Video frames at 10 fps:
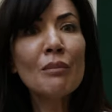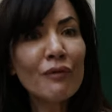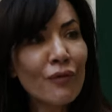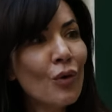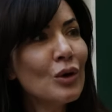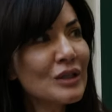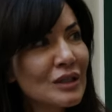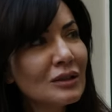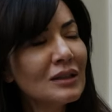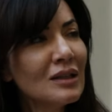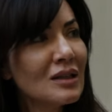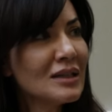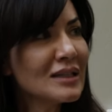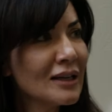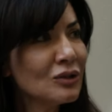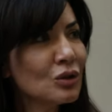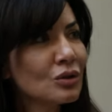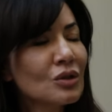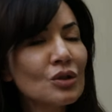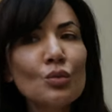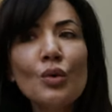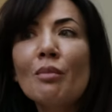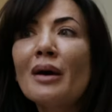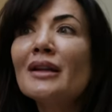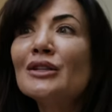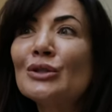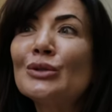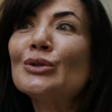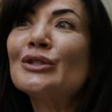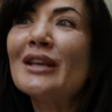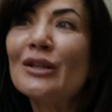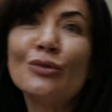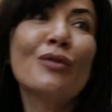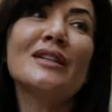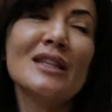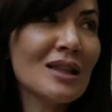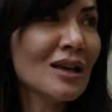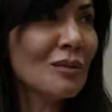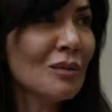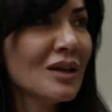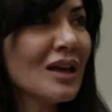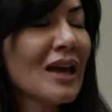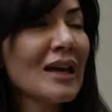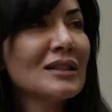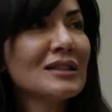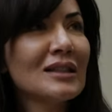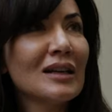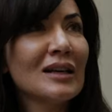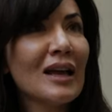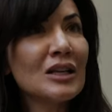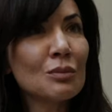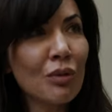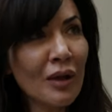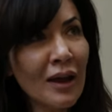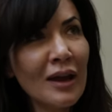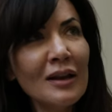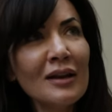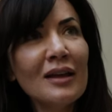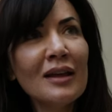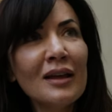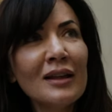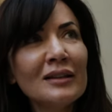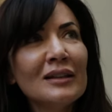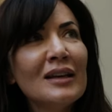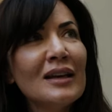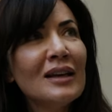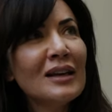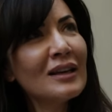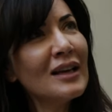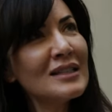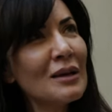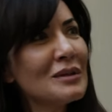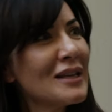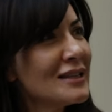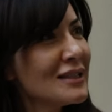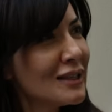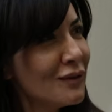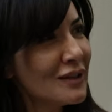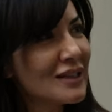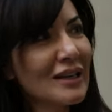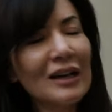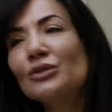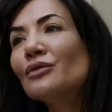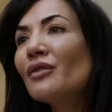Before starting these centers, we managed to visit them and explain and get some sensitivity out